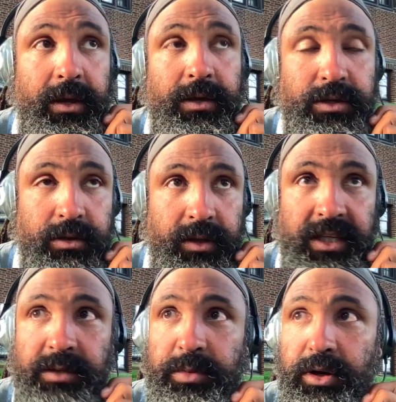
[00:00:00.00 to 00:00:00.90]
So that's
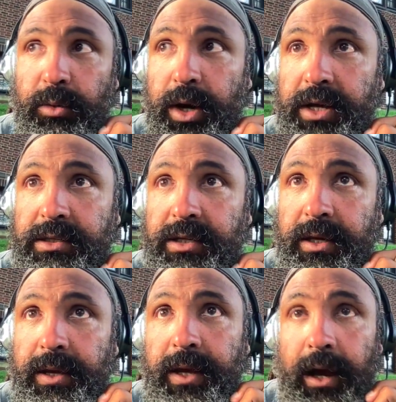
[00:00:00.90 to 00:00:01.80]
spirit-wise.
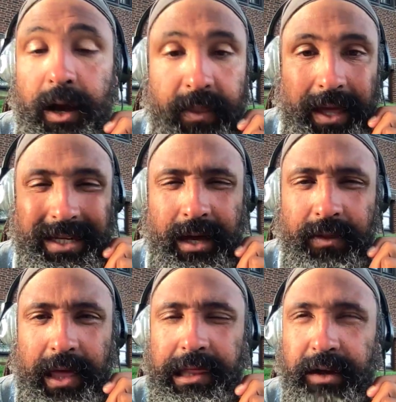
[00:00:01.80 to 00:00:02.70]
On
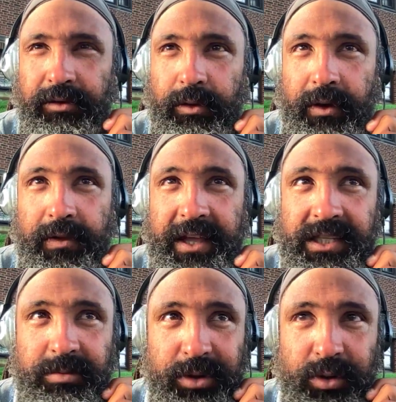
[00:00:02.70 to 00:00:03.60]
that level, on that
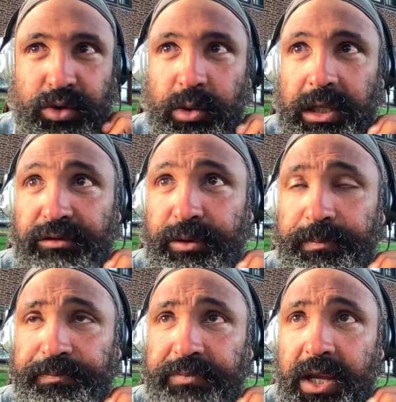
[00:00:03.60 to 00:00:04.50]
spiritual level.
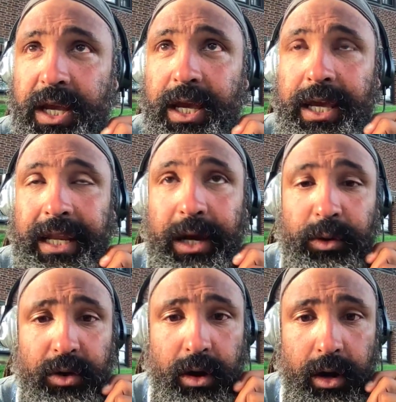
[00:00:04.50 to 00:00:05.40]
Now in
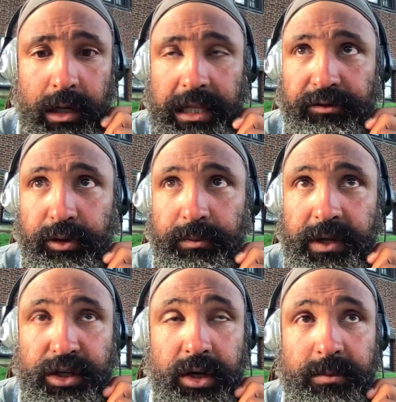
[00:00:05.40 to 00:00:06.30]
the heart level,
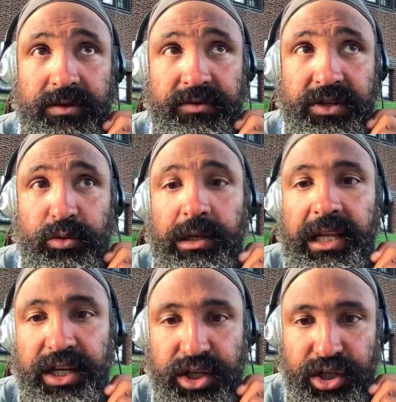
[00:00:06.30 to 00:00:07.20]
in terms of just
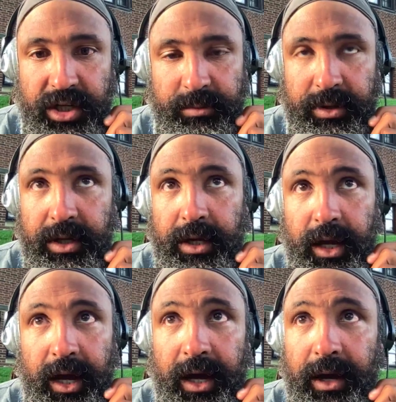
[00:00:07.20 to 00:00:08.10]
relationship,
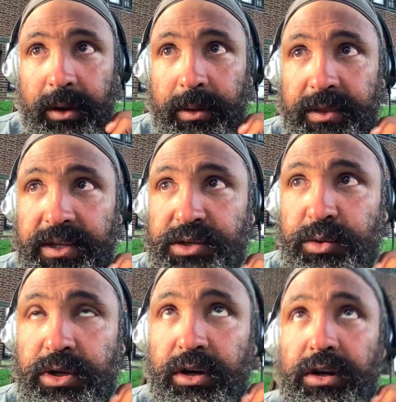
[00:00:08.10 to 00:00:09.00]
and this we're
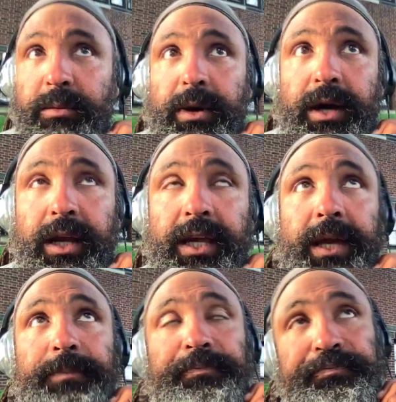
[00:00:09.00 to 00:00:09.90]
talking about,
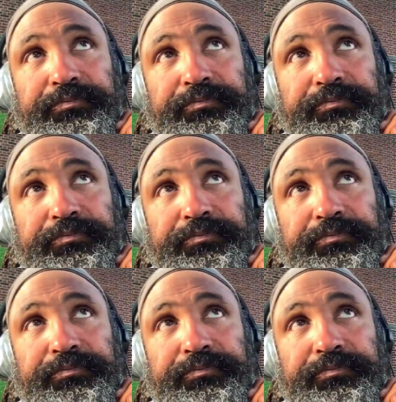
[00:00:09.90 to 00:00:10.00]
again,